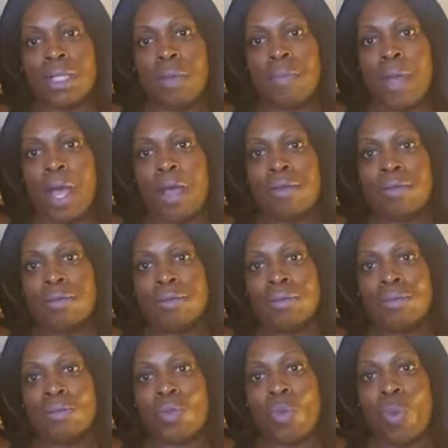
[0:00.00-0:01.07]
about
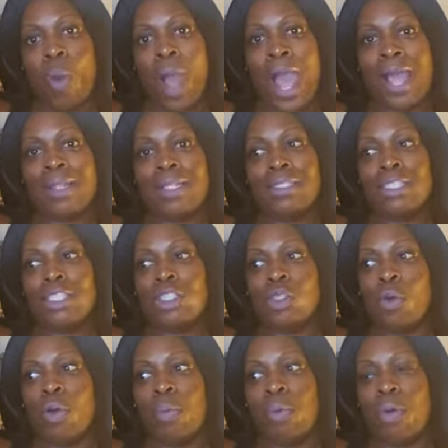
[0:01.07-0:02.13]
why this is
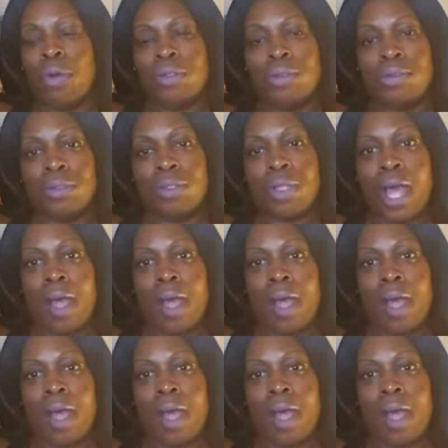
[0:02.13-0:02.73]
so important?